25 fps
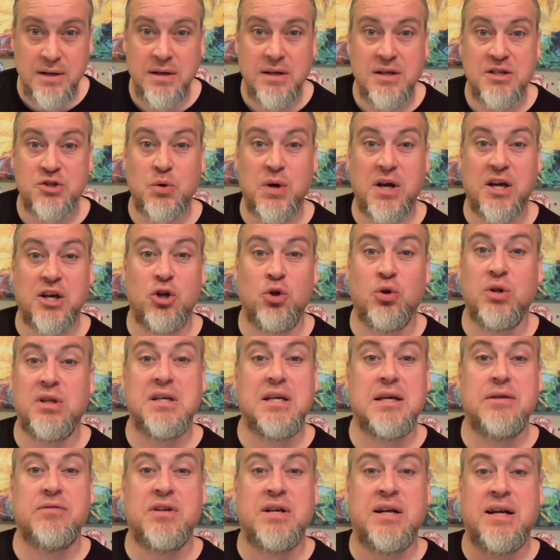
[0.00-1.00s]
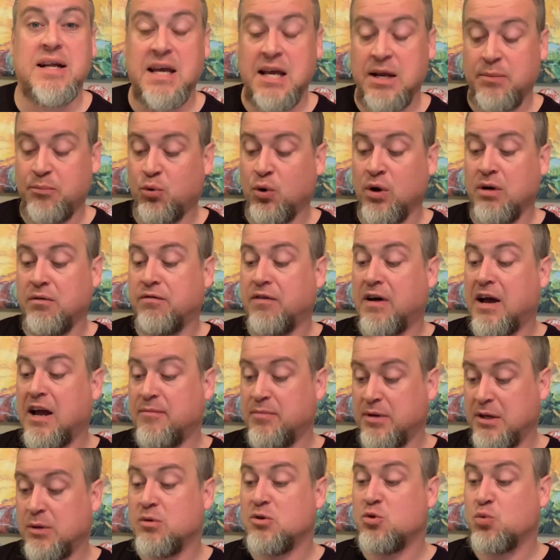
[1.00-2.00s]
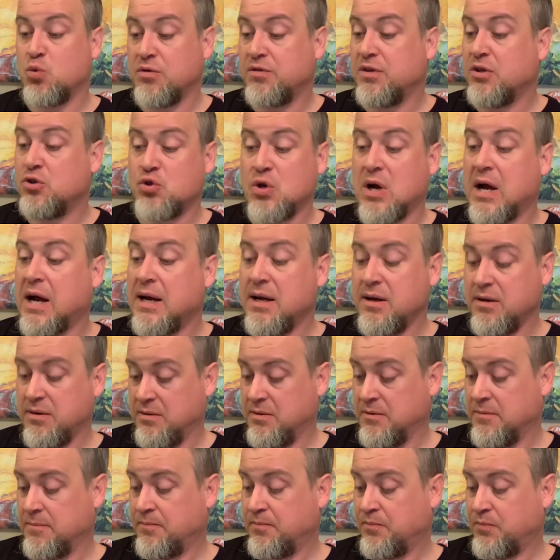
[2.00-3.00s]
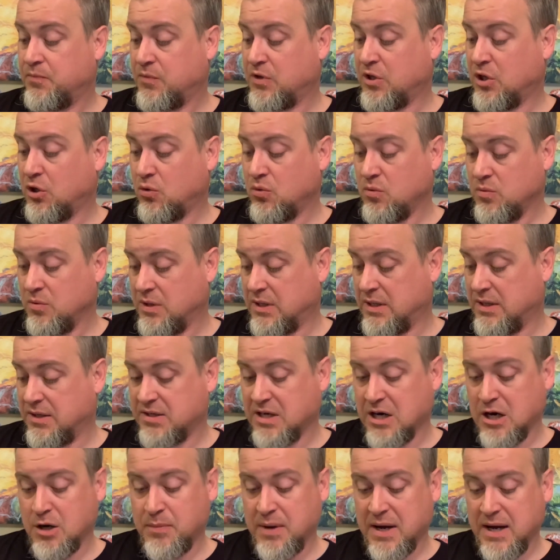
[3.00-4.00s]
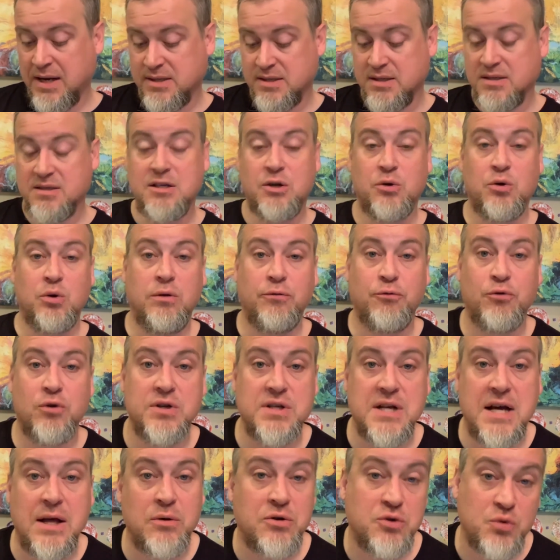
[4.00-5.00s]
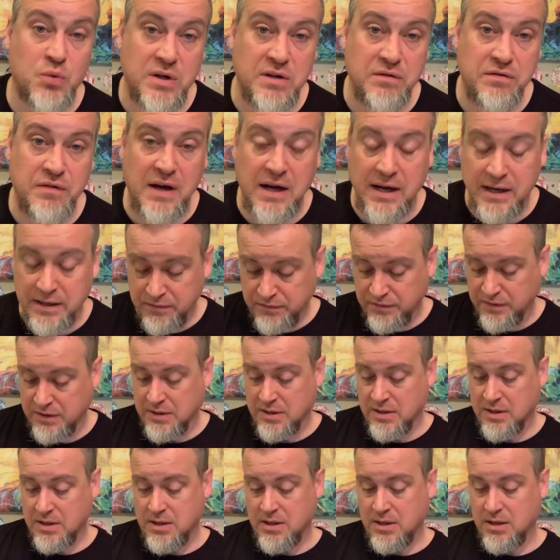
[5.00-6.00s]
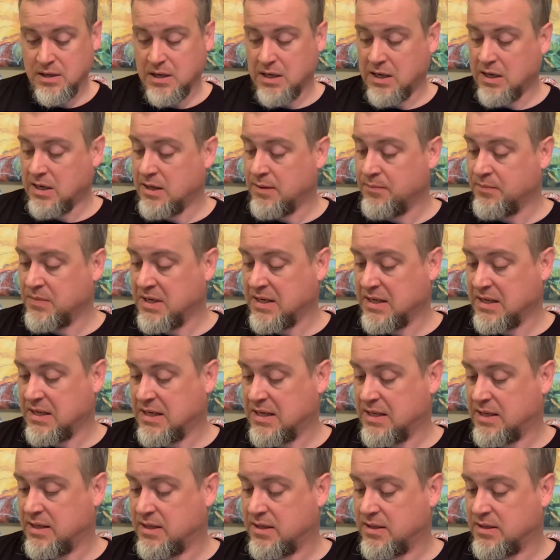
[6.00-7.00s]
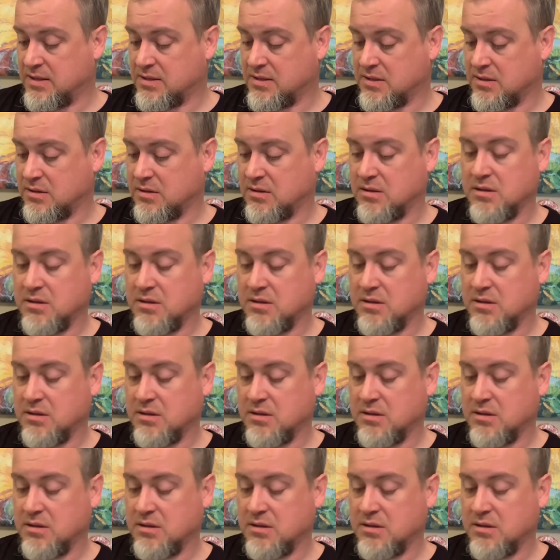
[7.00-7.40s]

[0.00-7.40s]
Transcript: So I can only give it an 8.5, but it was worth a try. You know, an entire box of cereal for $1.25. Um, it is